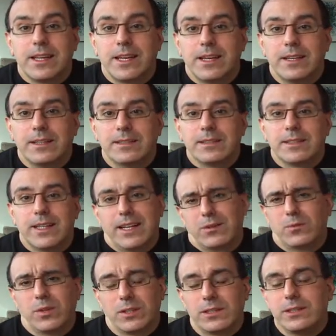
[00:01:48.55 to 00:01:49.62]
and
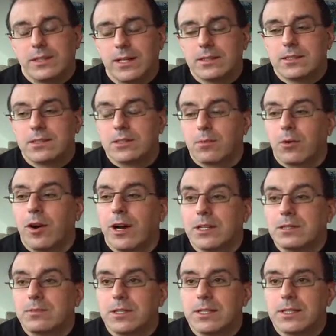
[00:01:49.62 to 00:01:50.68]
that really doesn't
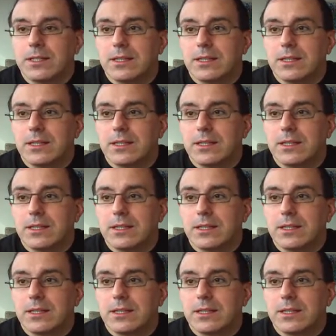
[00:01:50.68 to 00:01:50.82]
surprise me.